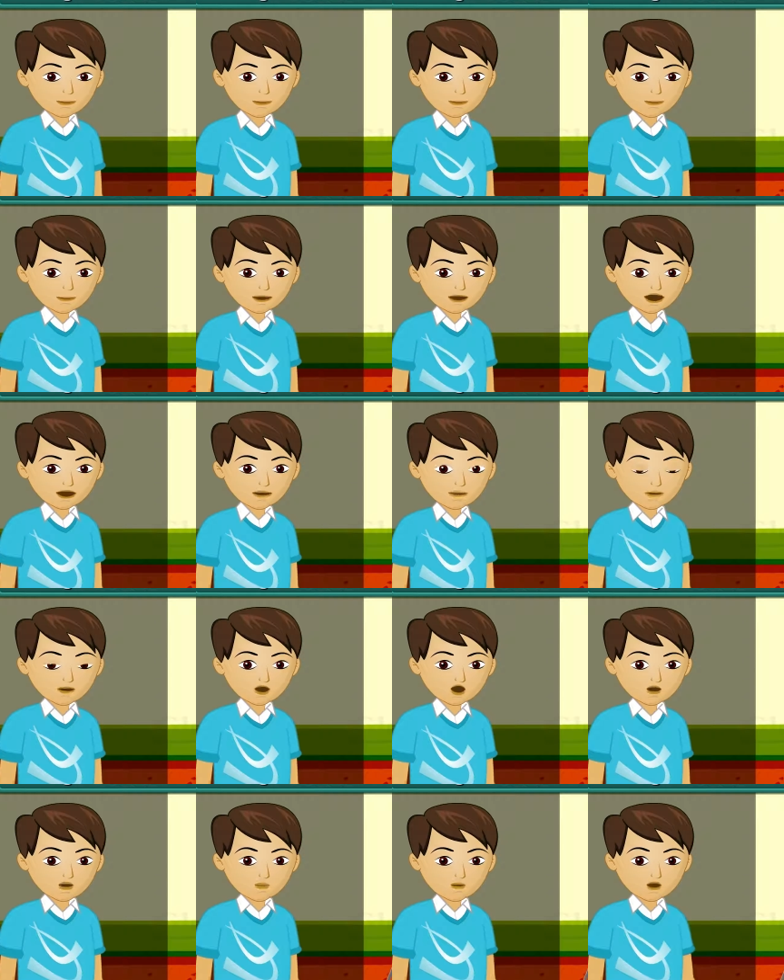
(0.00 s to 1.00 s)
Children,
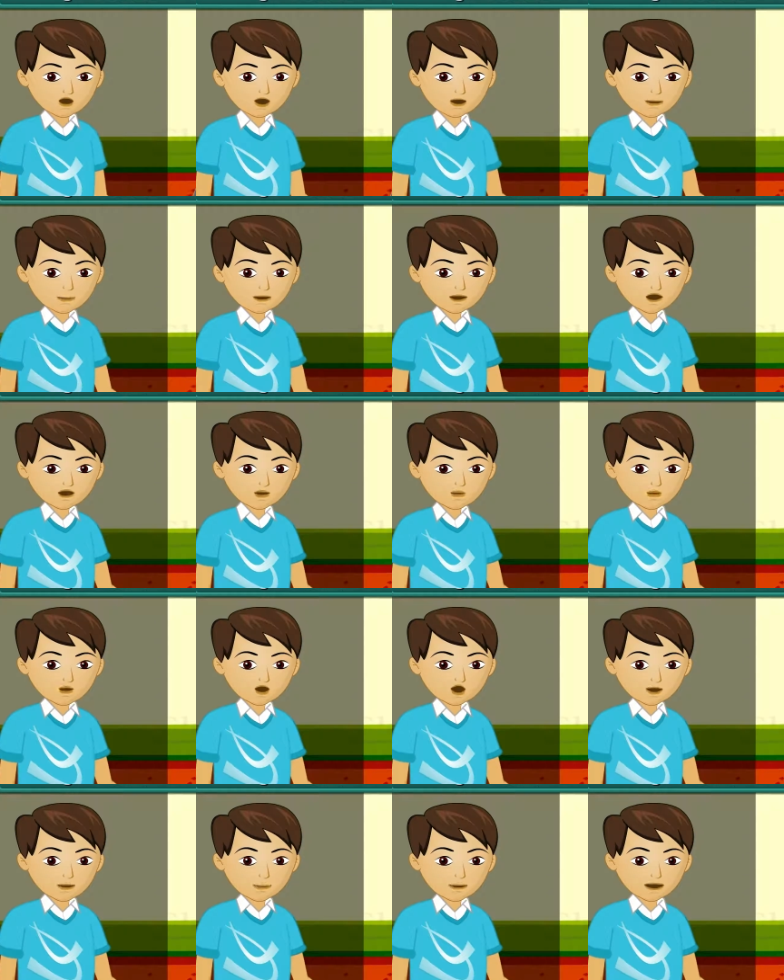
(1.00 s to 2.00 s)
in this lesson, we
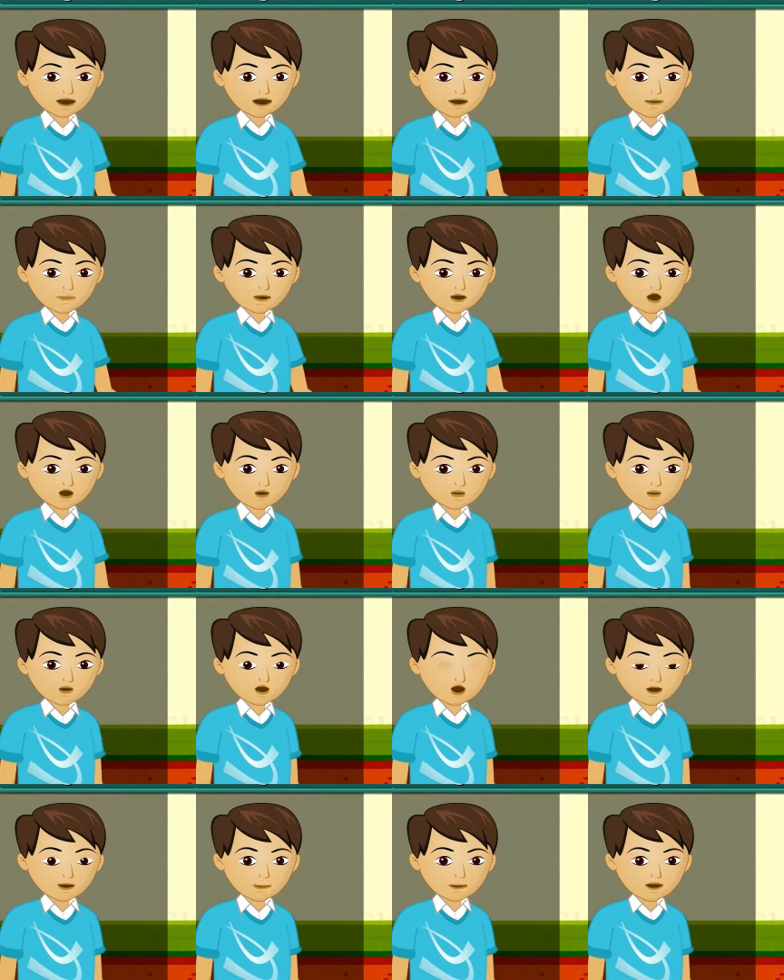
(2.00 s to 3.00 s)
will learn about
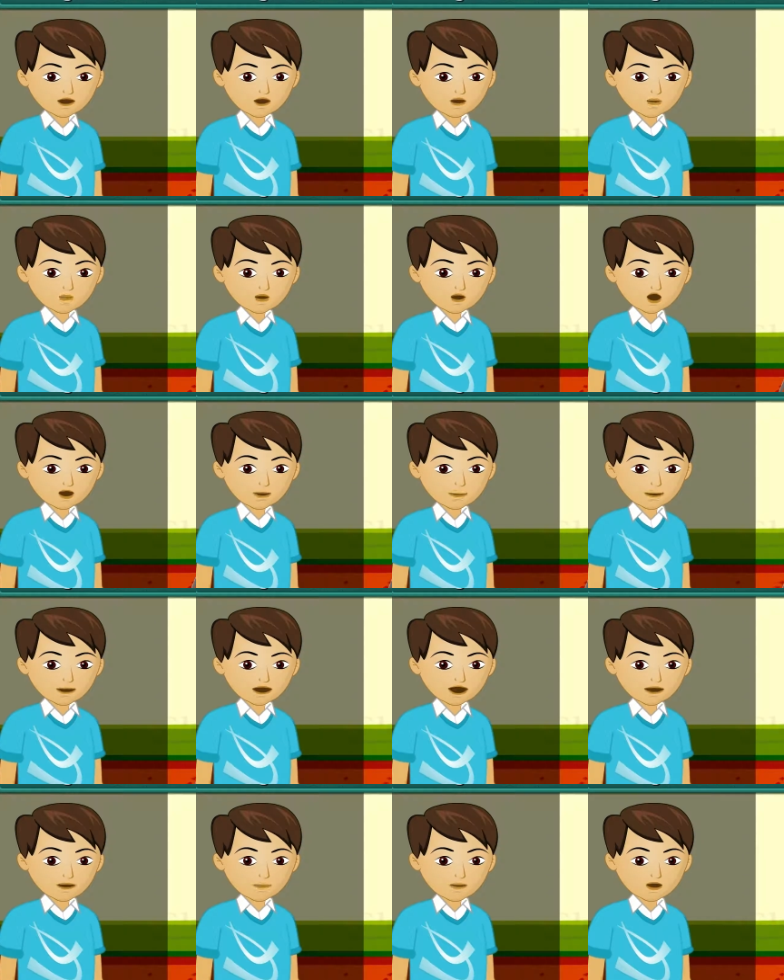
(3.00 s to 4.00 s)
characteristics of
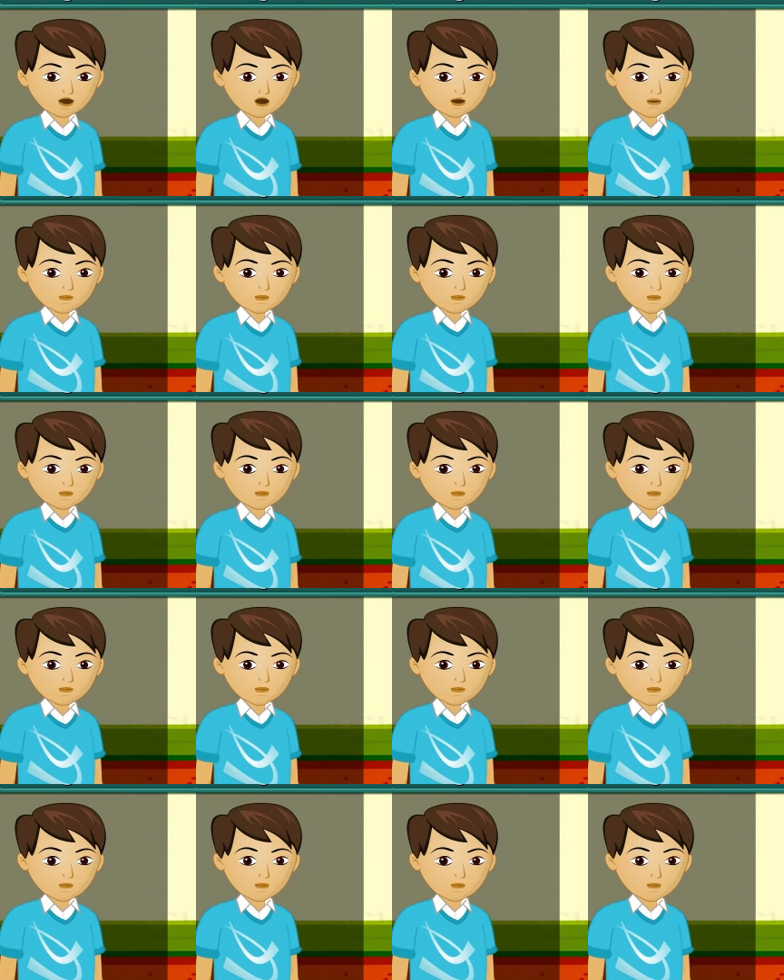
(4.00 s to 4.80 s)
living things.